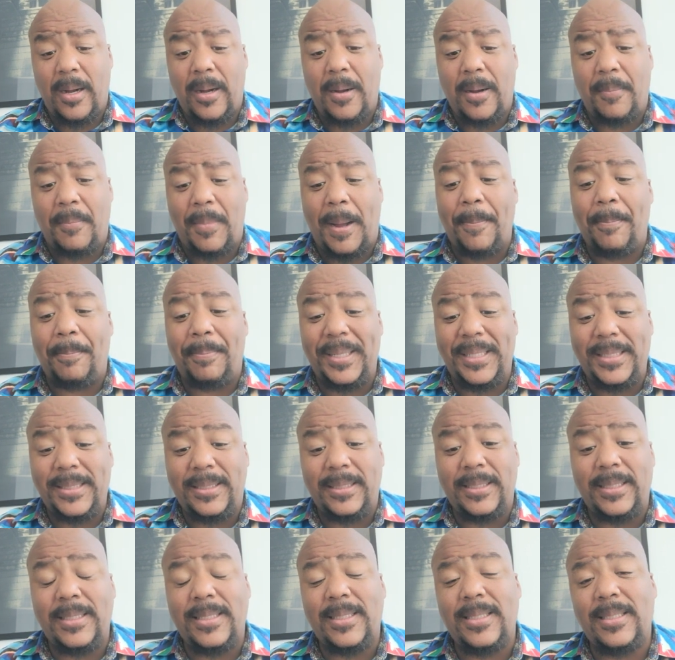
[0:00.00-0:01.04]
My
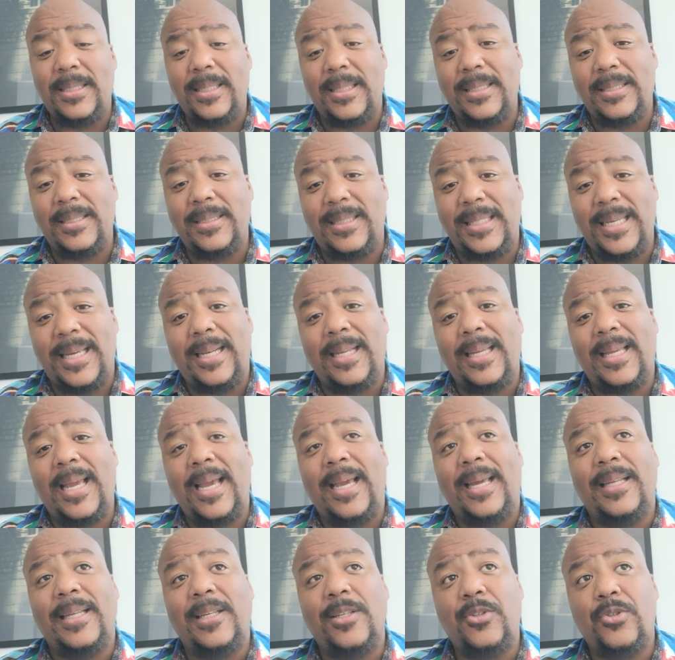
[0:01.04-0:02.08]
business is
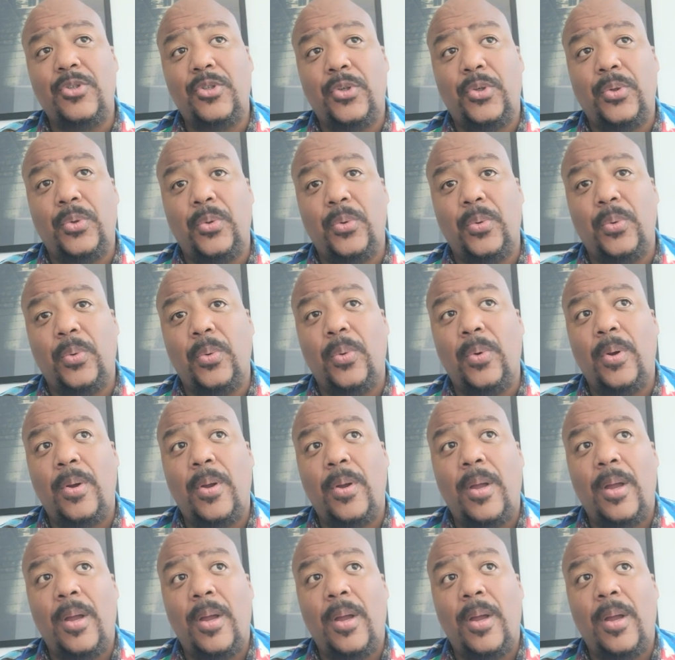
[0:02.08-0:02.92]
dedicated to